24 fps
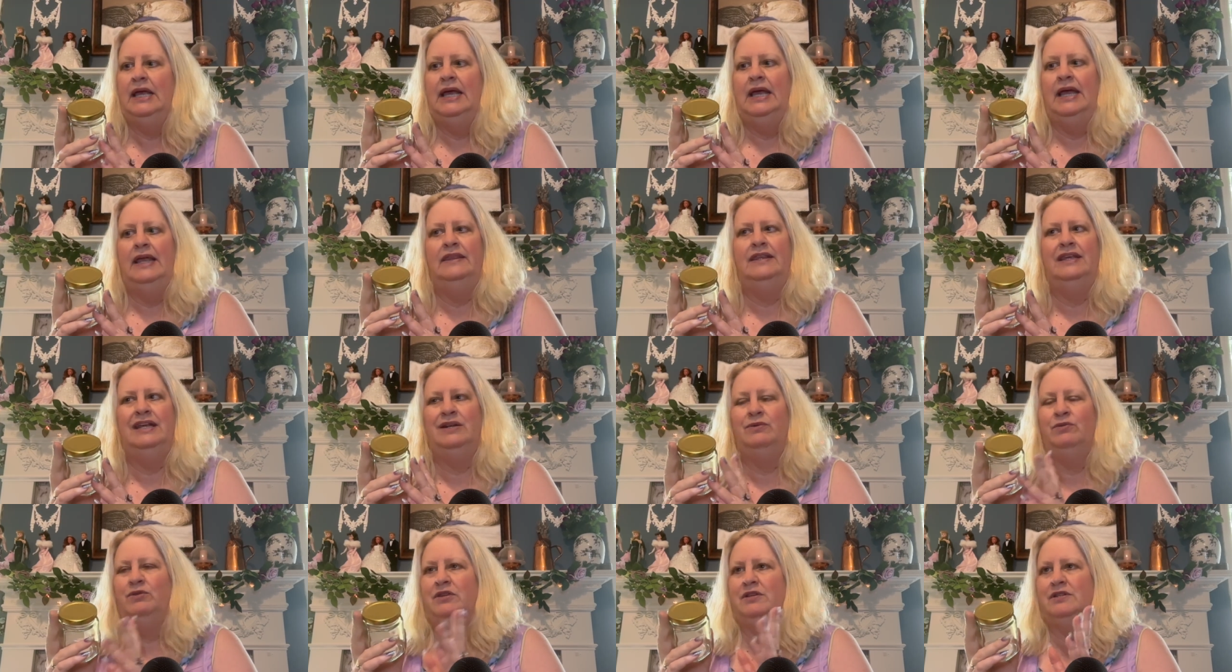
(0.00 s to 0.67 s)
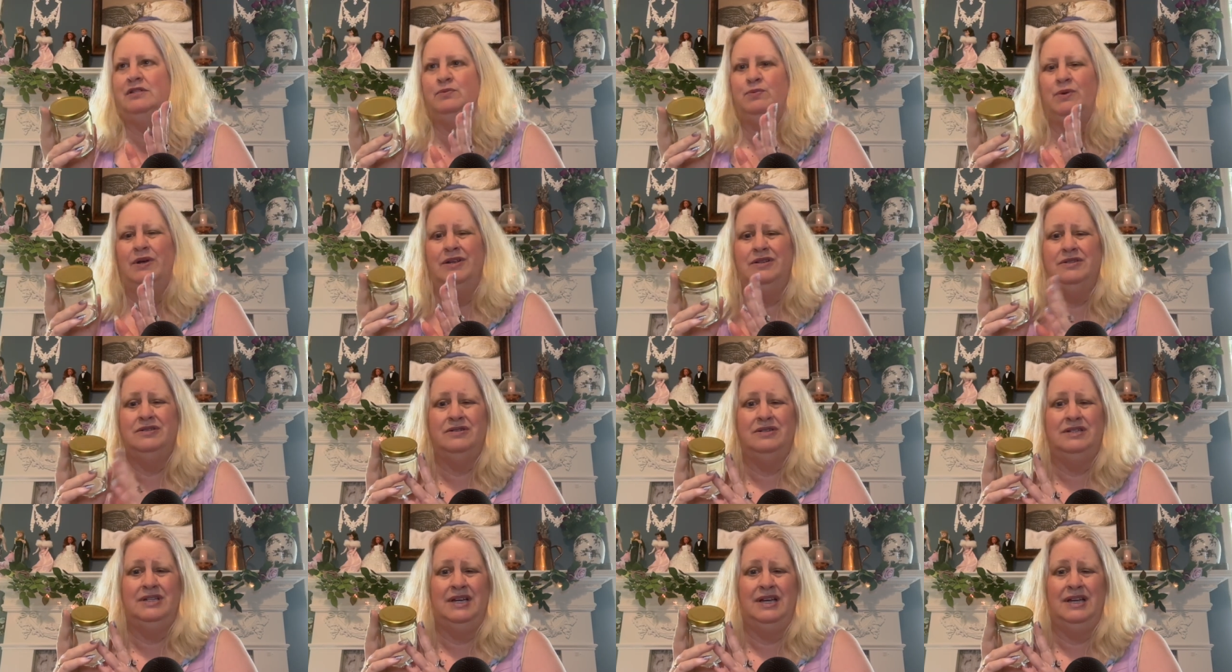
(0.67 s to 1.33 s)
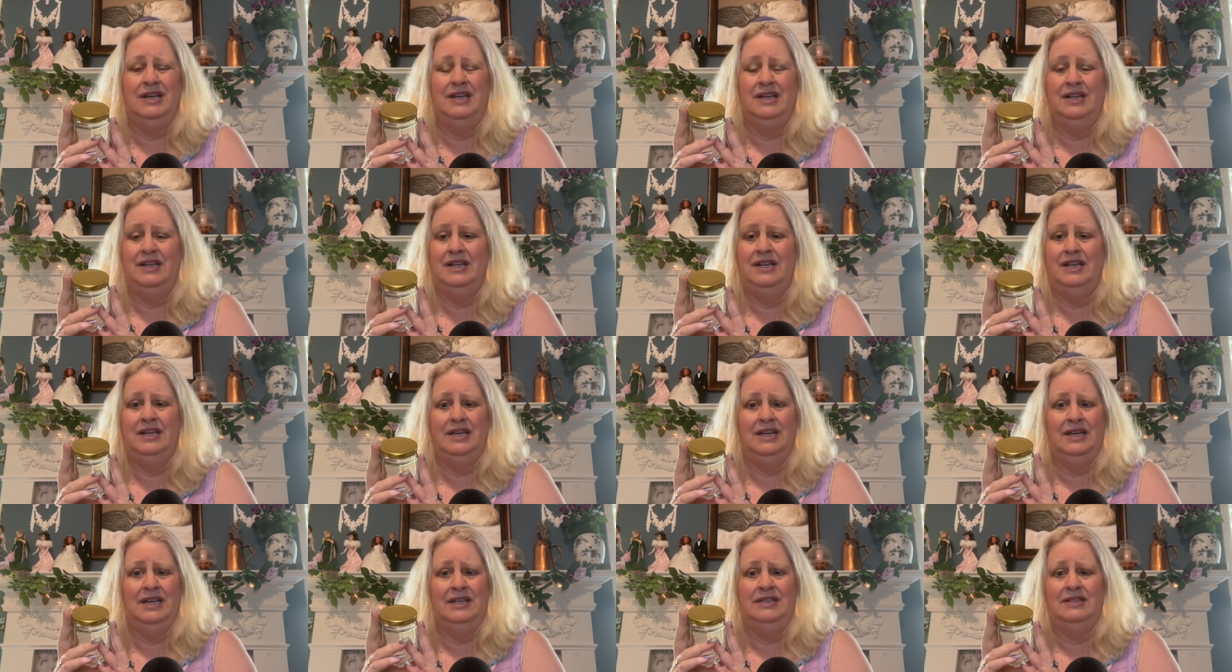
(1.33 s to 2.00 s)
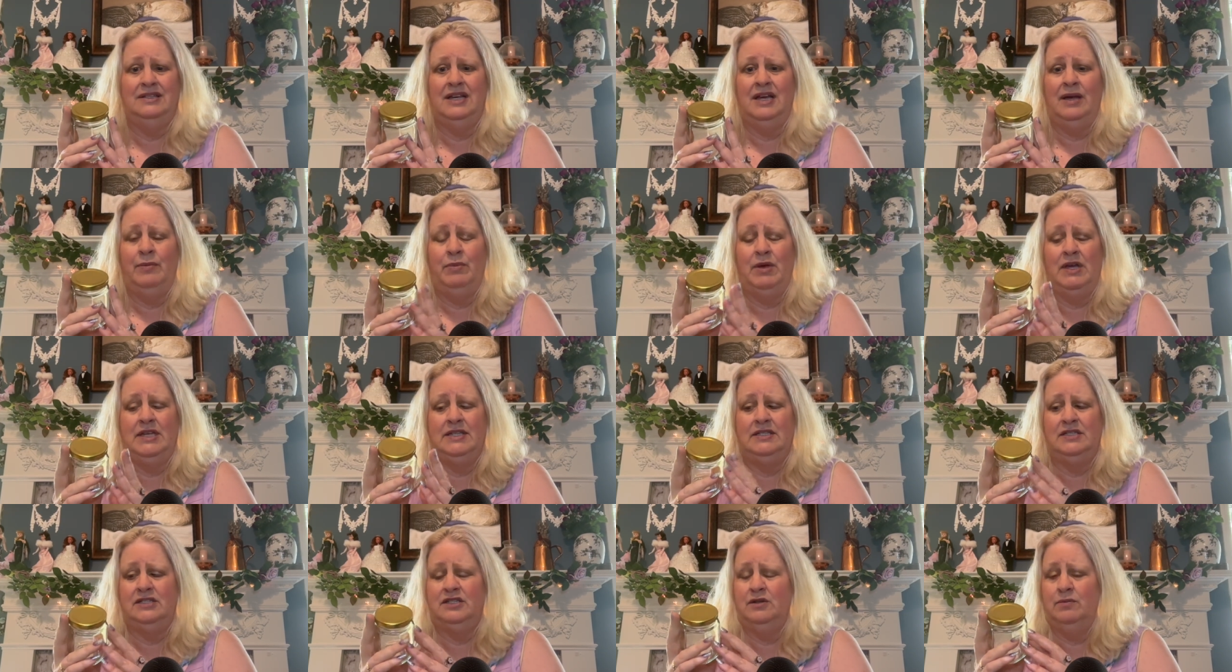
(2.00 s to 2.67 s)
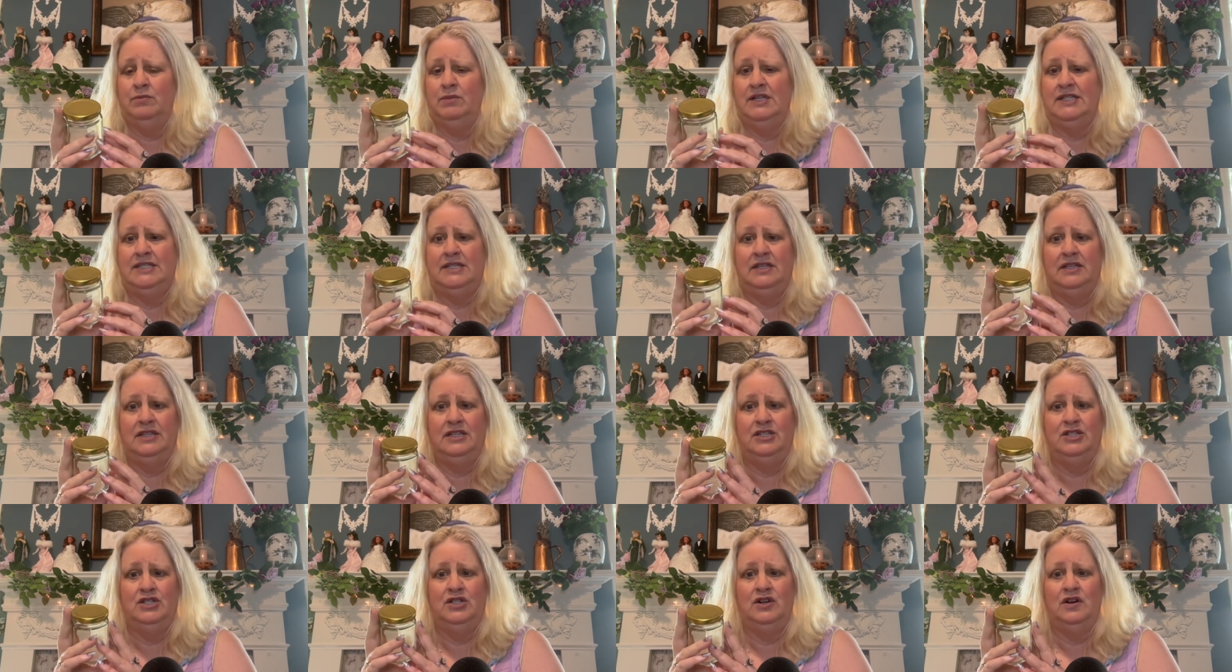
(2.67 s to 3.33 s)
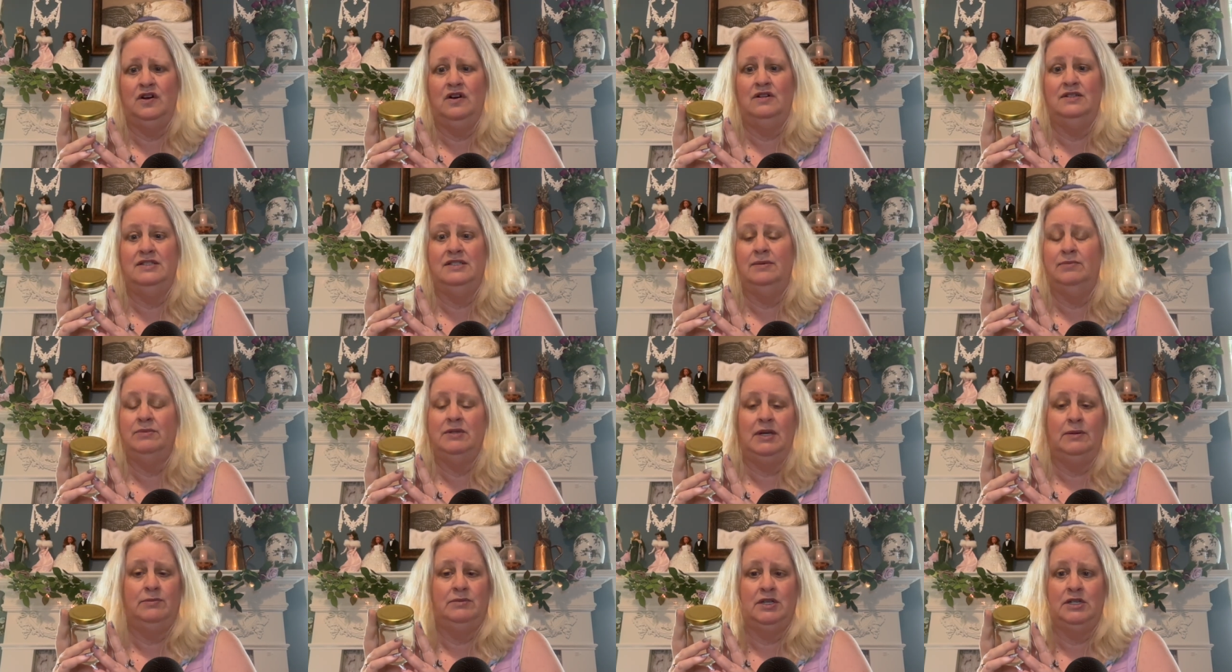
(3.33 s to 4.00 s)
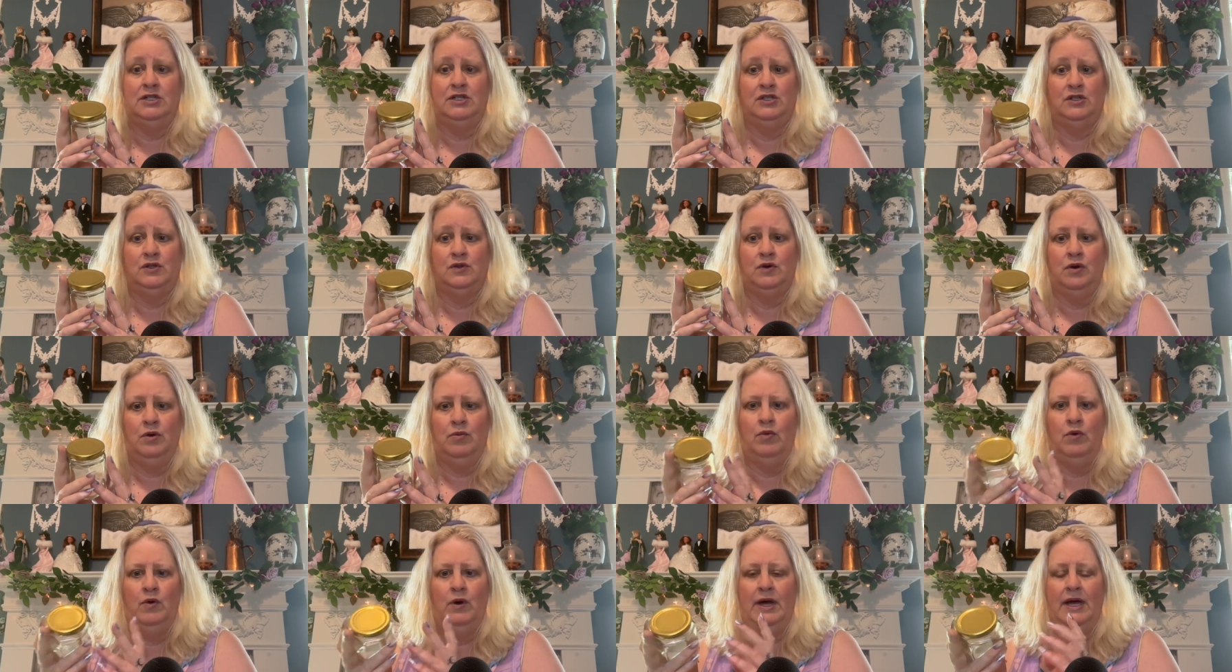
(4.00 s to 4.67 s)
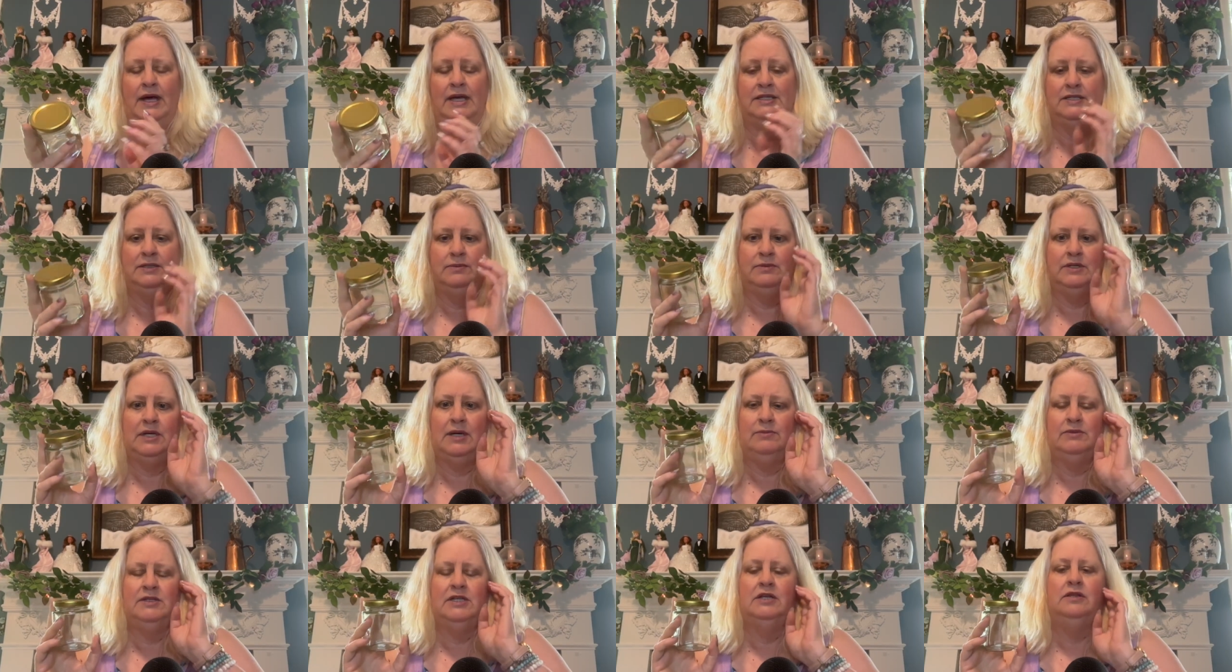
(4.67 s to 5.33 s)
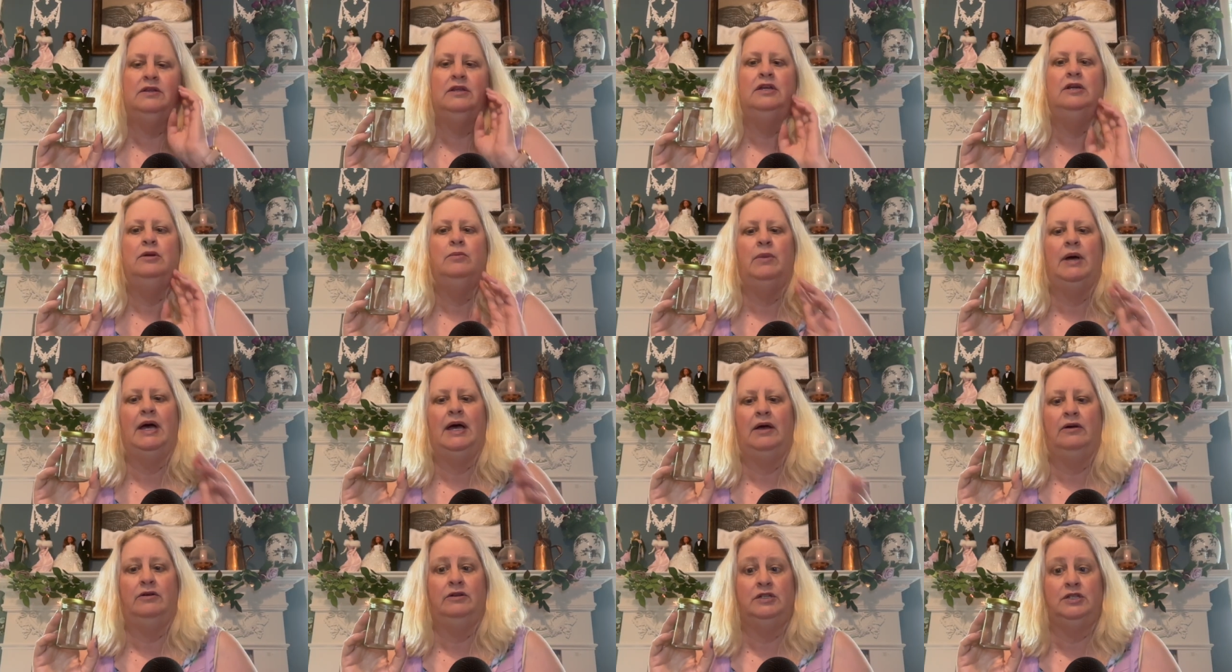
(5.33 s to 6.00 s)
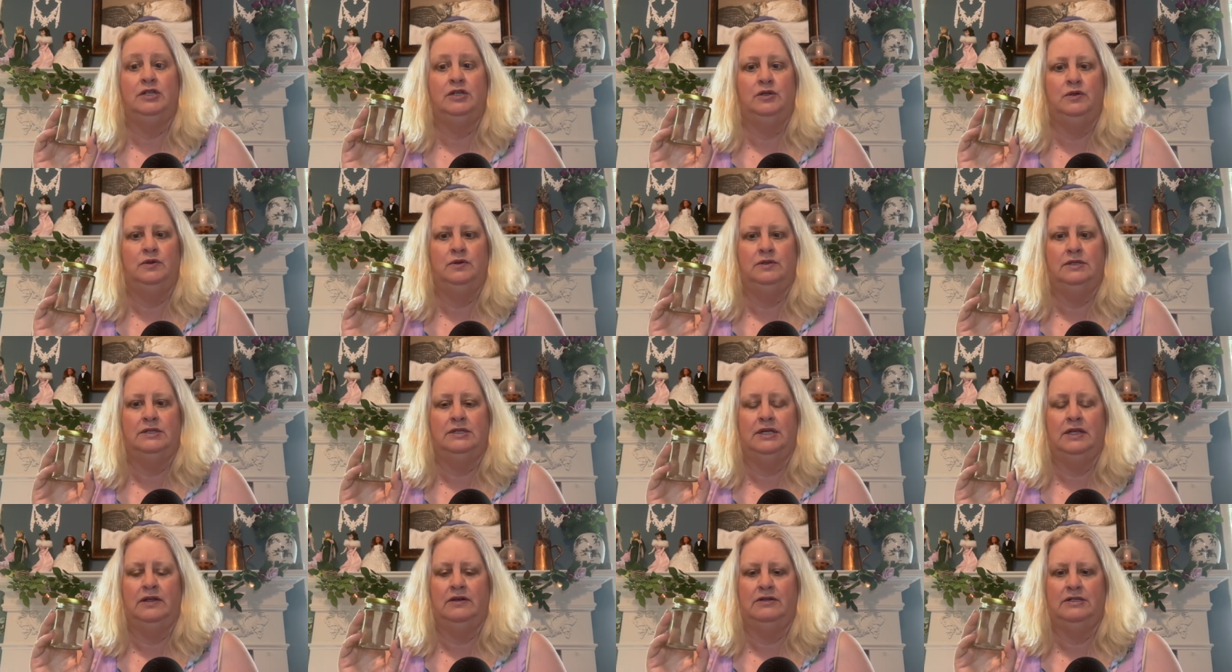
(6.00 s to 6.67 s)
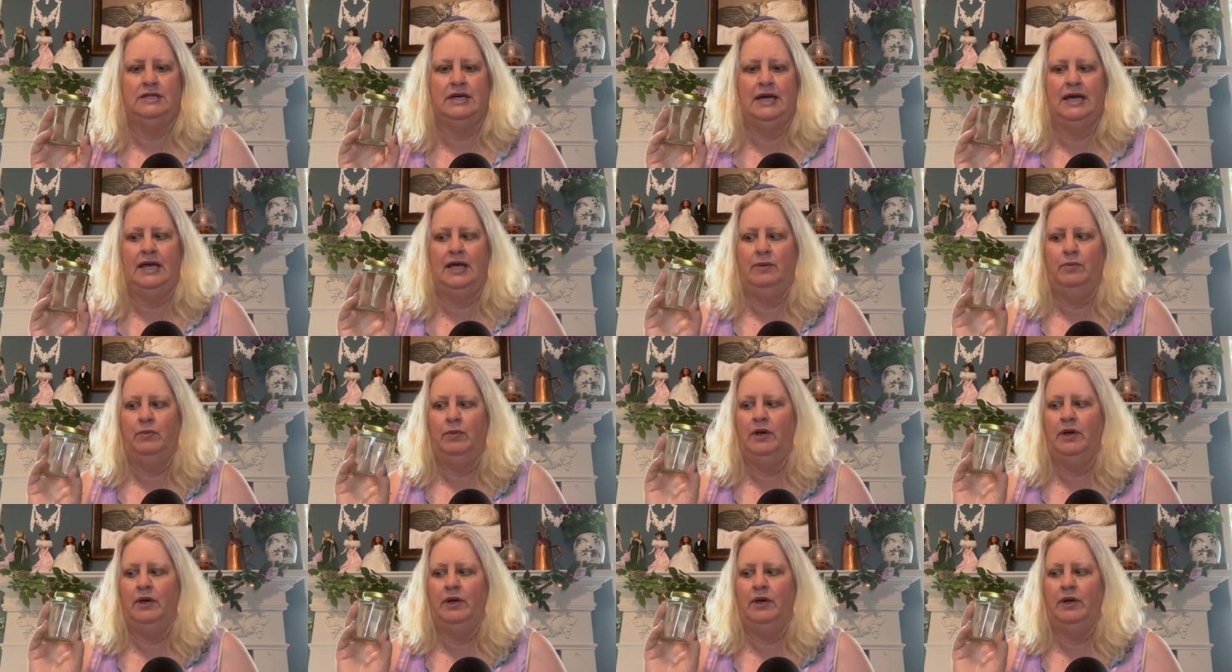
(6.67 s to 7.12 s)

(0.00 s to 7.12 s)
And then when the spells are done, I make such a mess of these jars. Sometimes I just throw them away. Sometimes I clean them out to use another time.